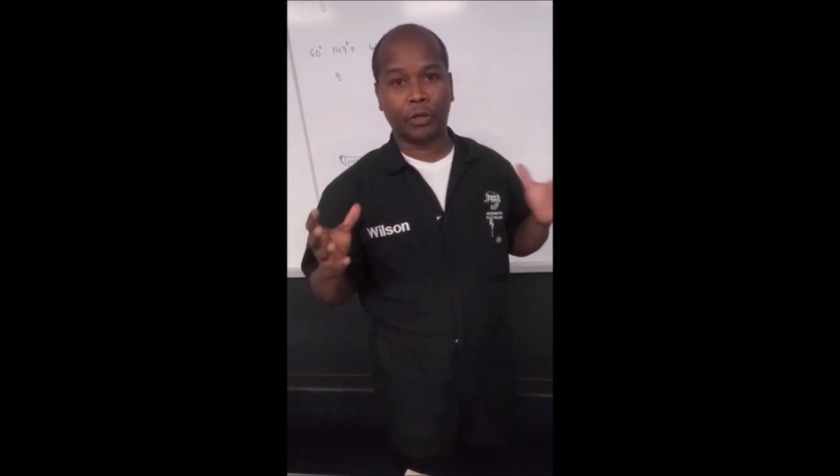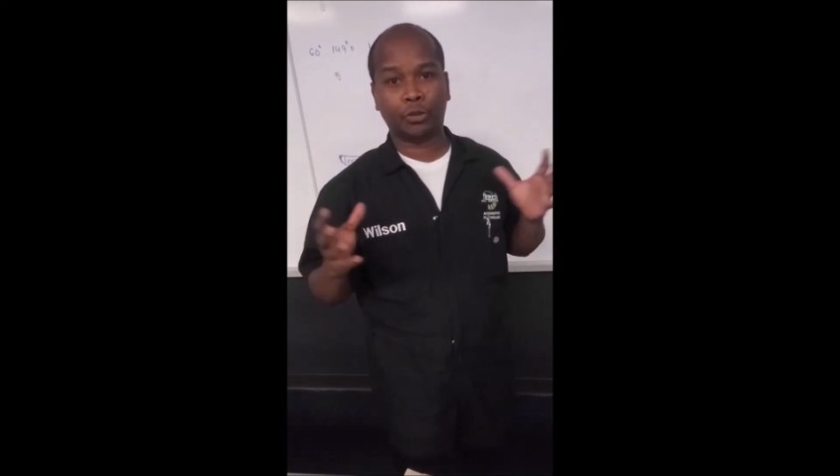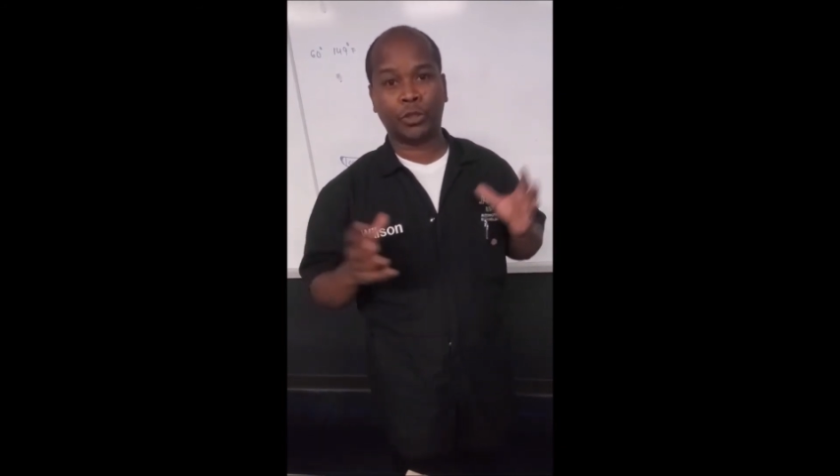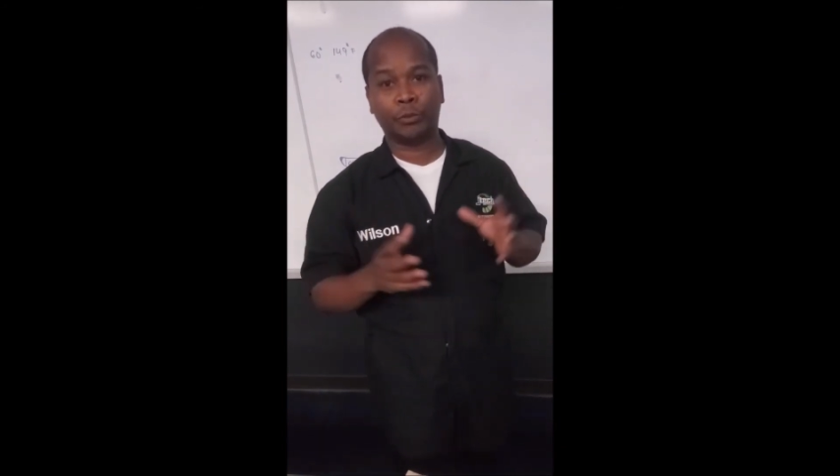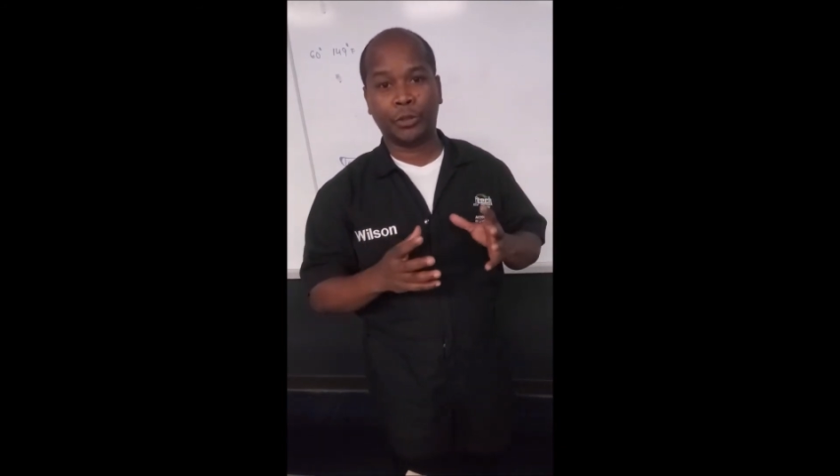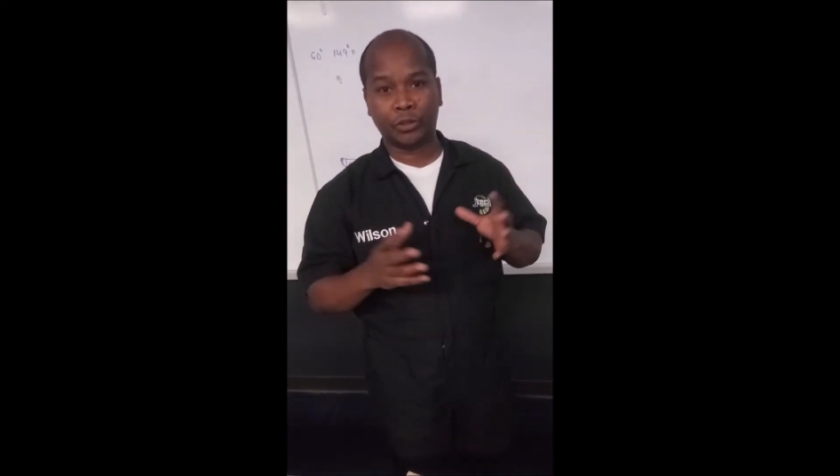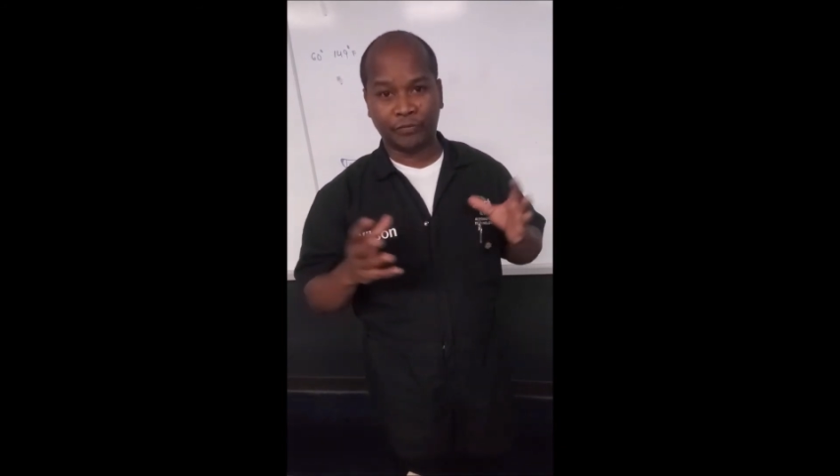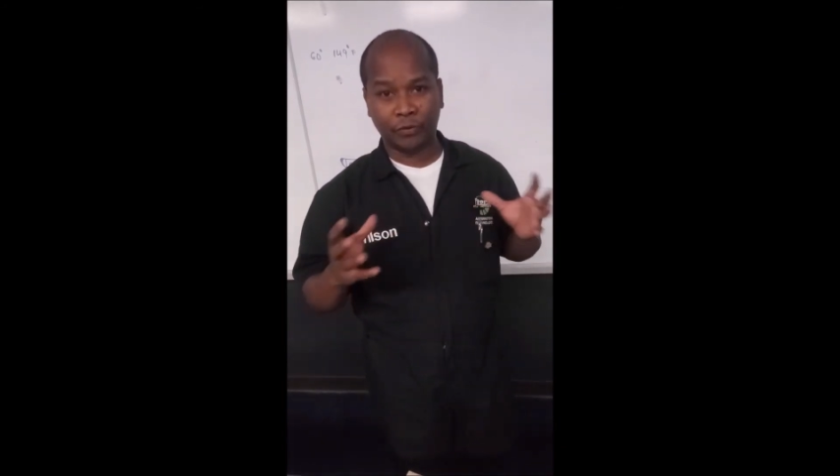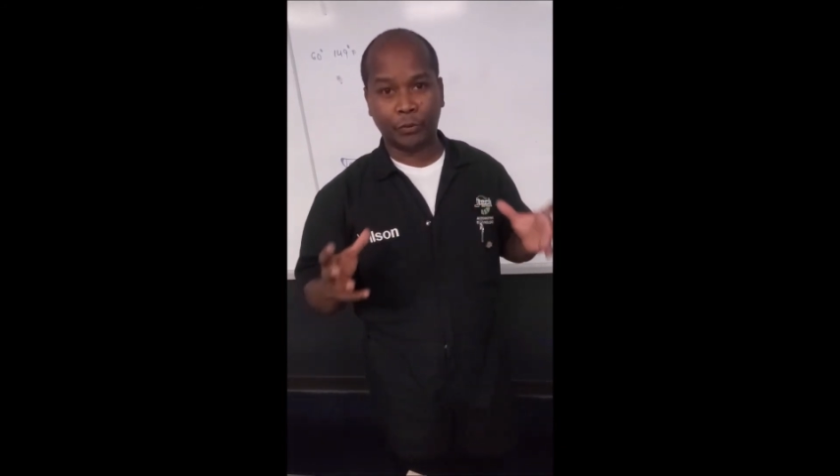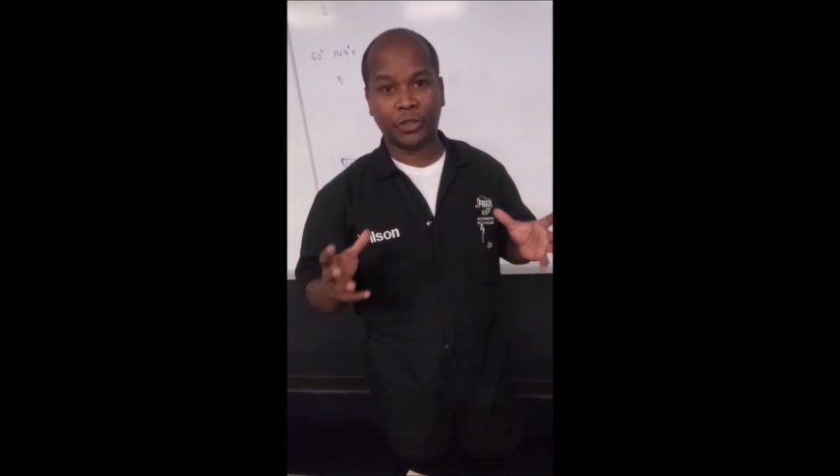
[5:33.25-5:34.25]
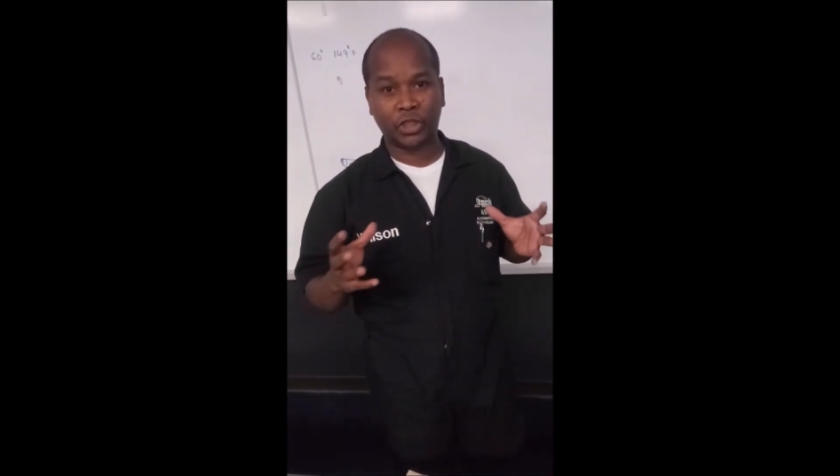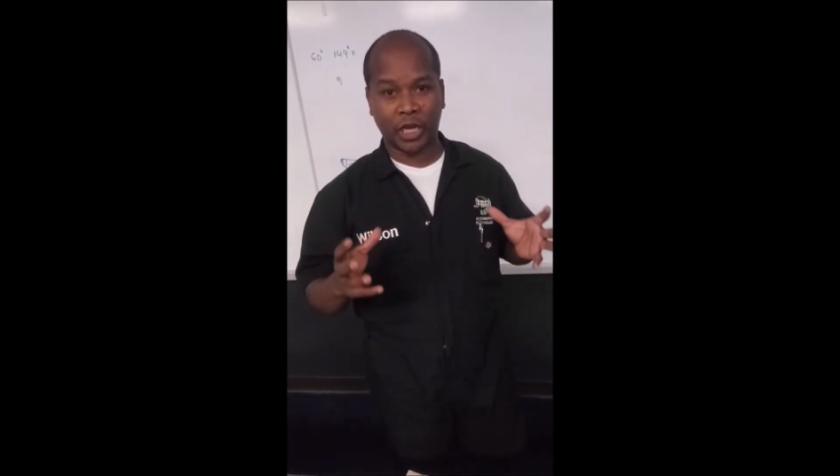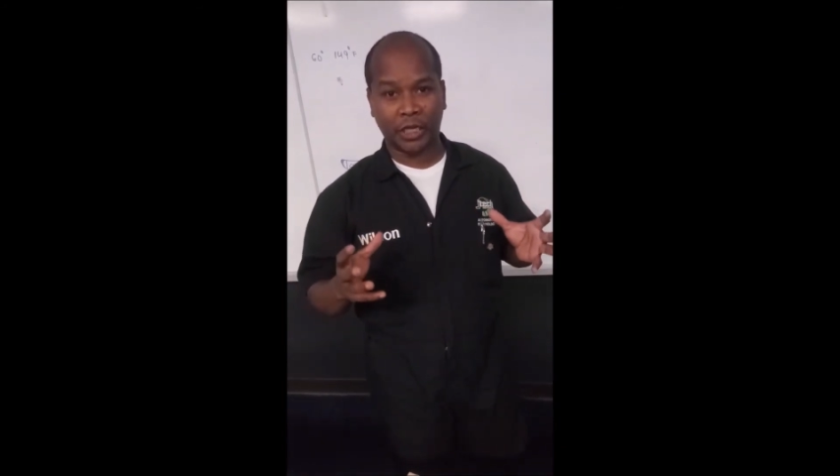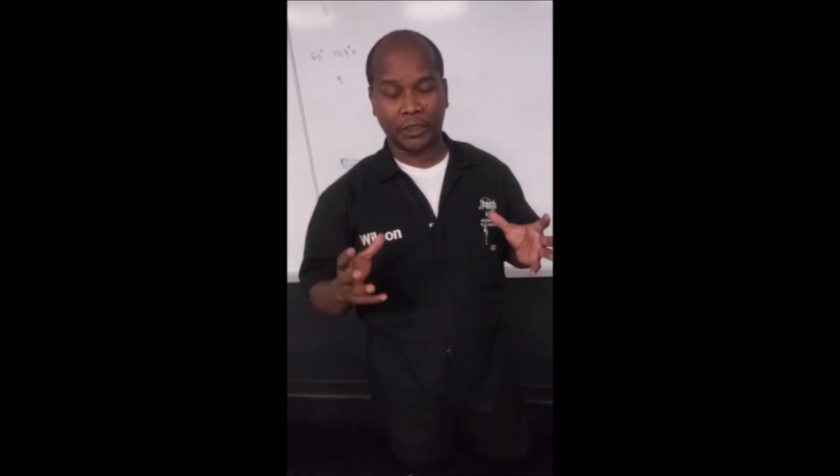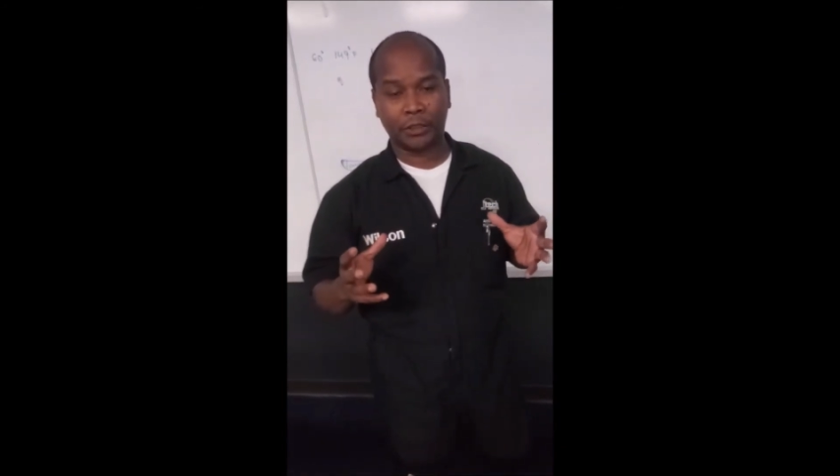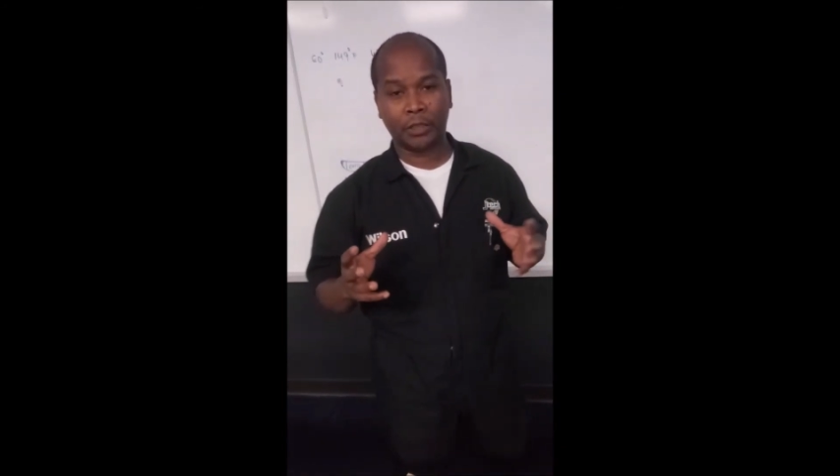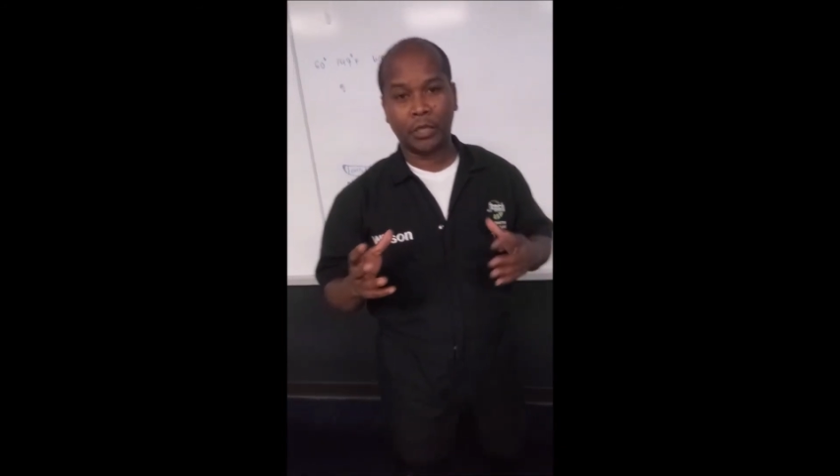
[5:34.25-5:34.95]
transmission fluid changed,